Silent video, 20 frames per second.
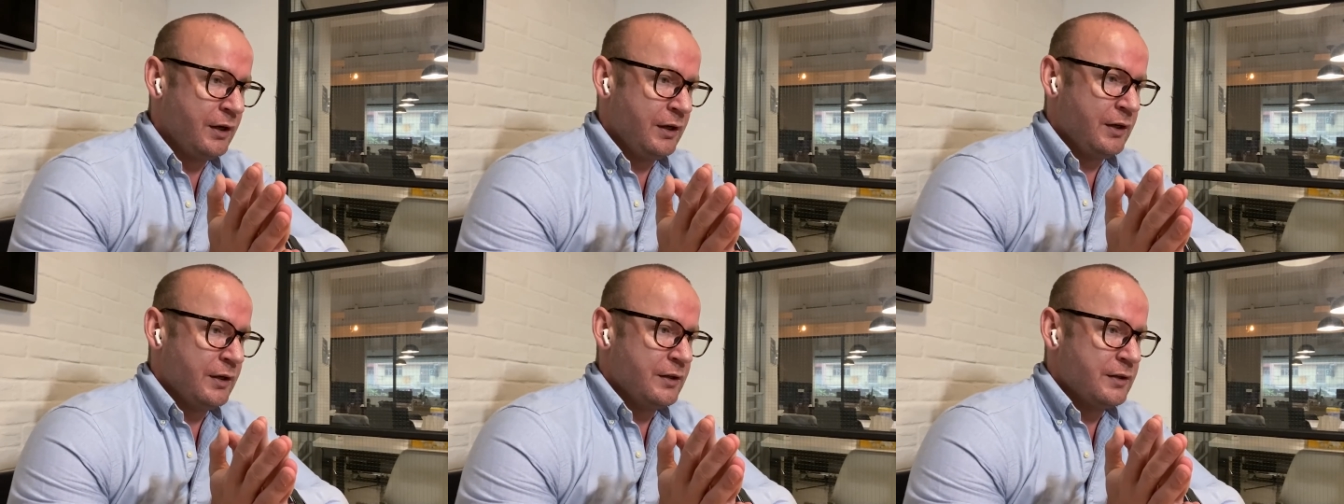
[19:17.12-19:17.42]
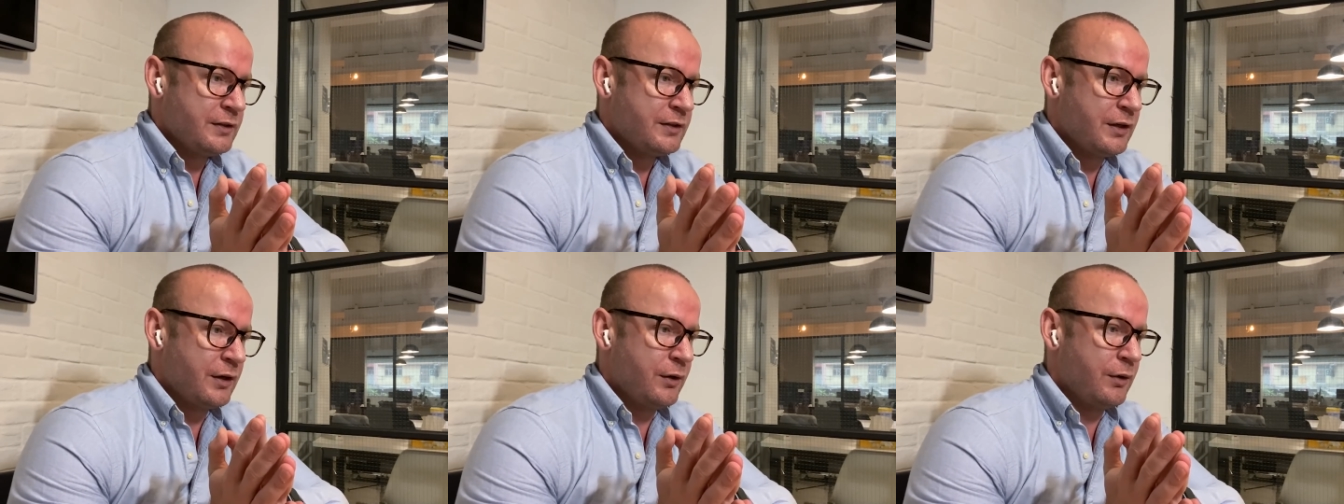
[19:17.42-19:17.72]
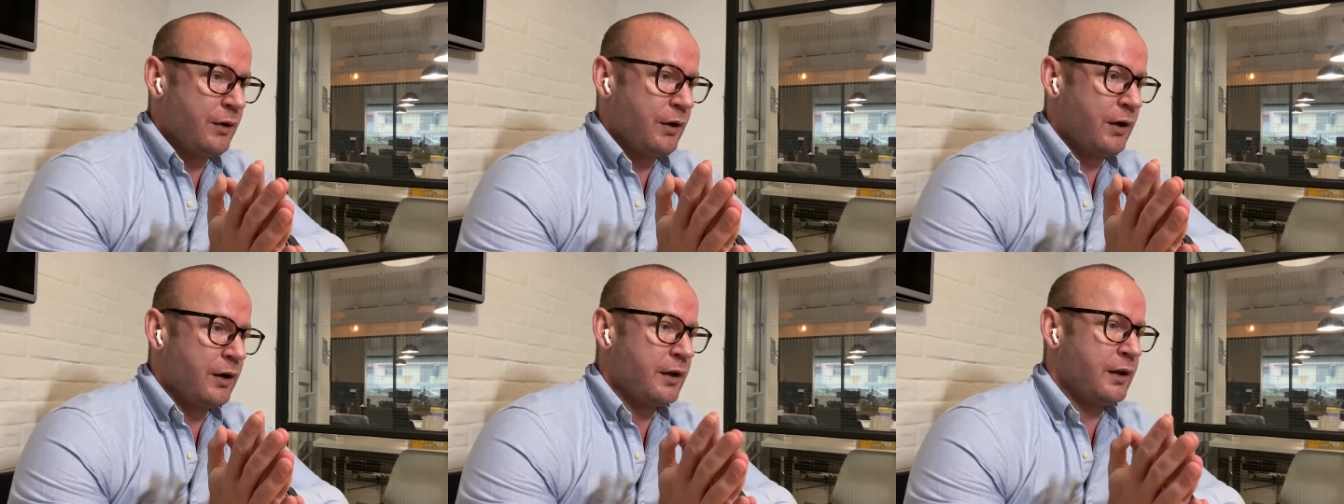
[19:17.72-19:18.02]

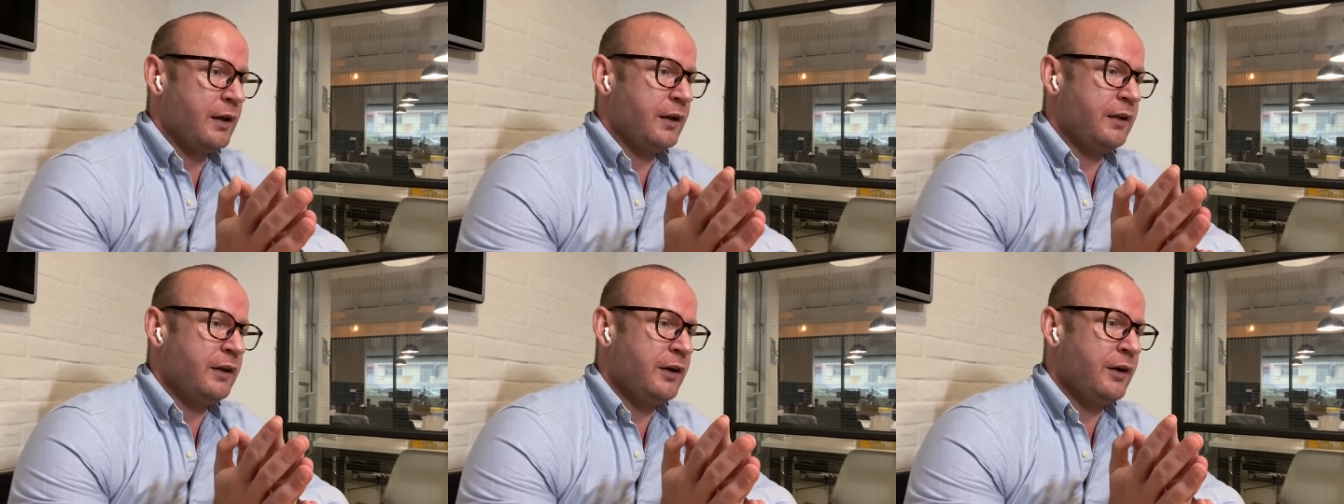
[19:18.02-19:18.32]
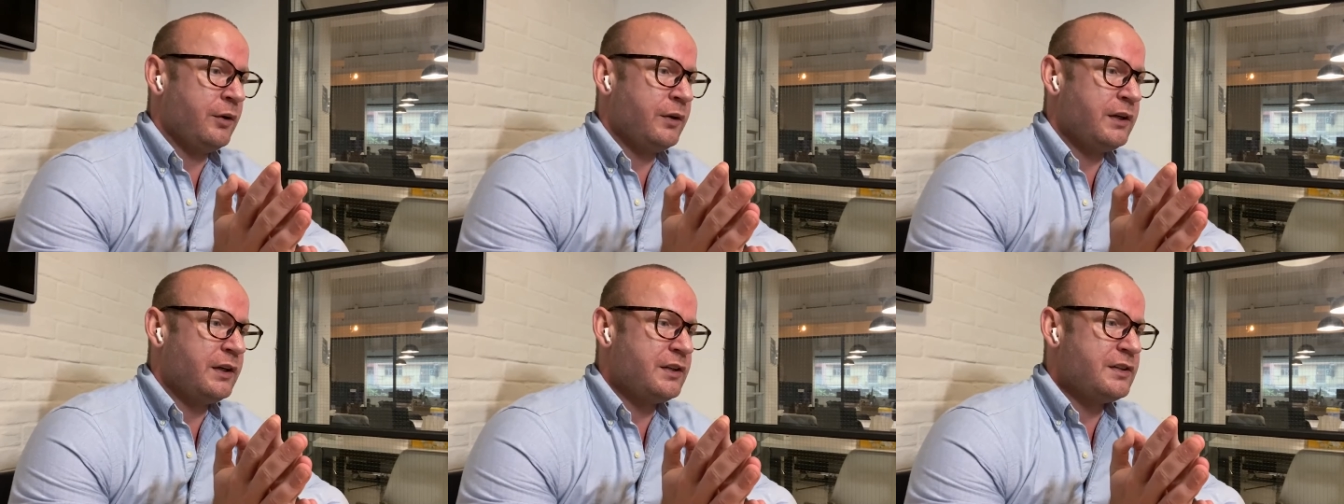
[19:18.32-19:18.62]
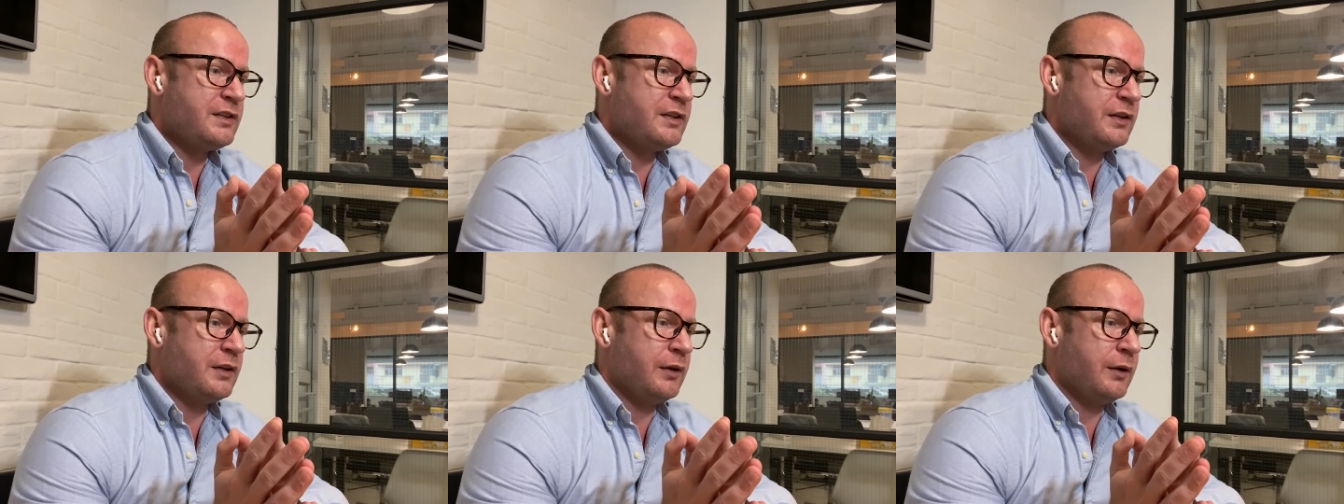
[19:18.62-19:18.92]
So,
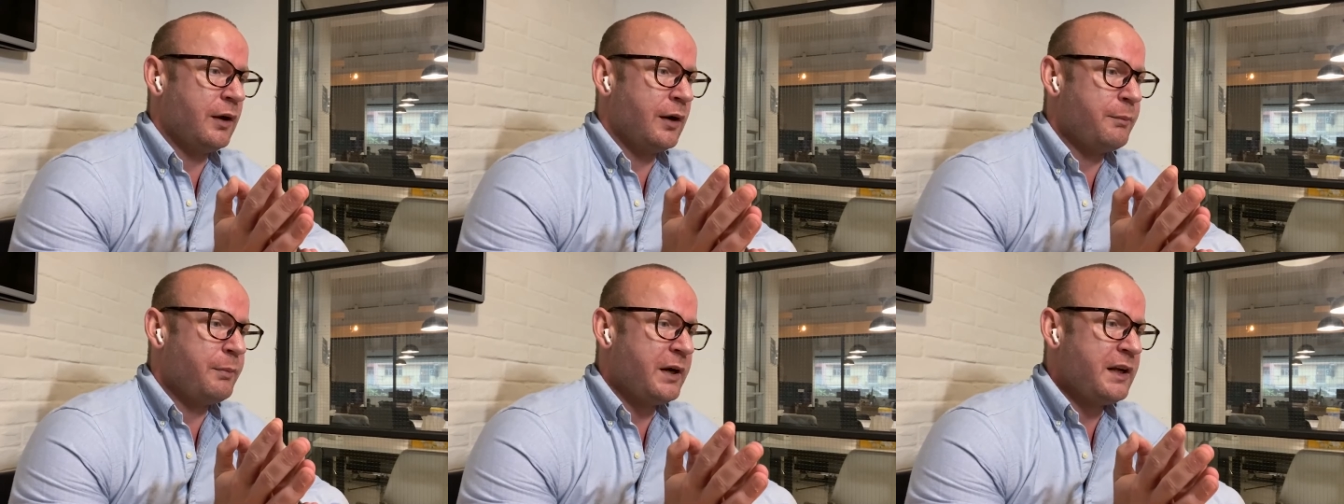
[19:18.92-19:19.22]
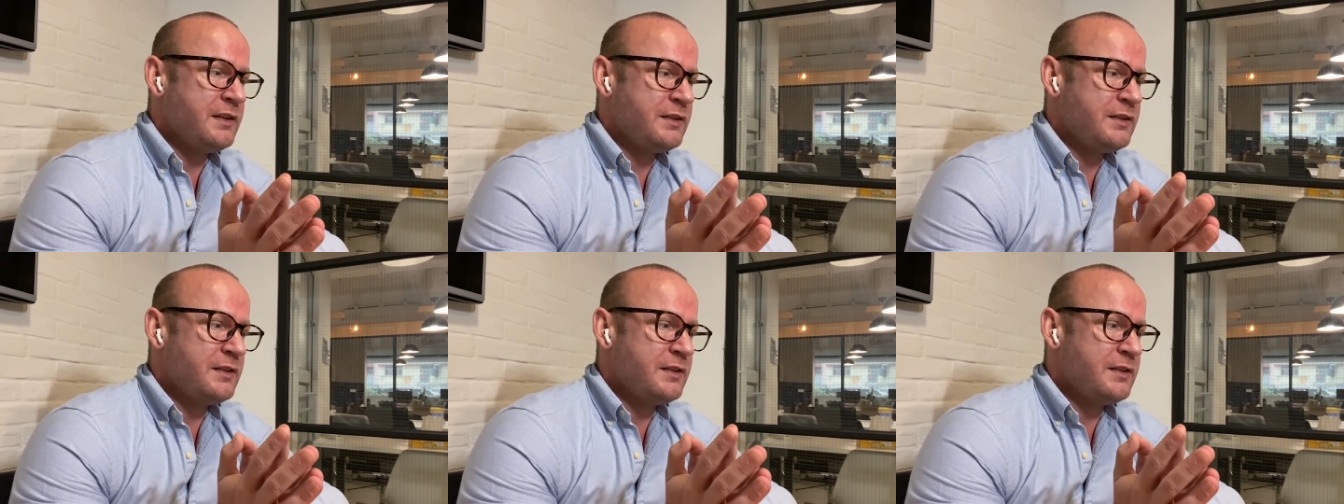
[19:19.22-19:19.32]
our brains